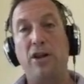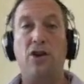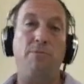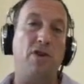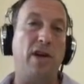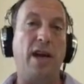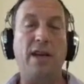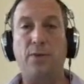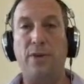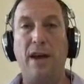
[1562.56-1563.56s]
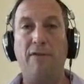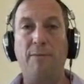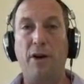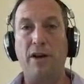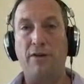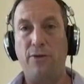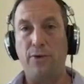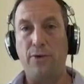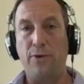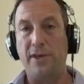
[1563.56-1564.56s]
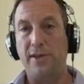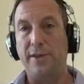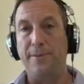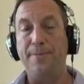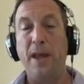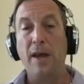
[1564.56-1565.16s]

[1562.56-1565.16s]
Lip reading: communicates with everybody through the system.